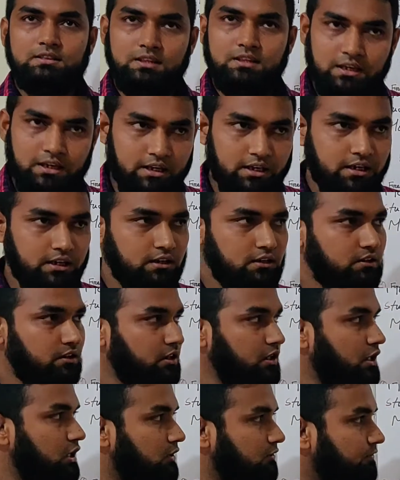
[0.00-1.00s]

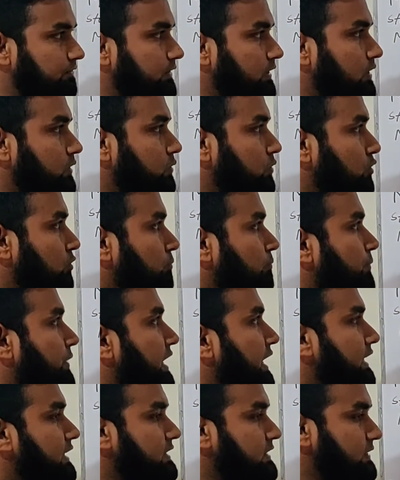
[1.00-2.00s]
think if you
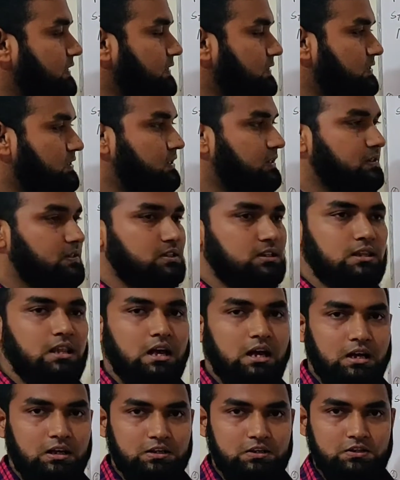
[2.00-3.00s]
practice this
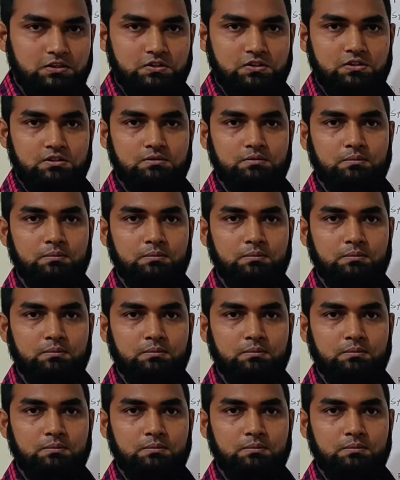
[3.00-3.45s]
class,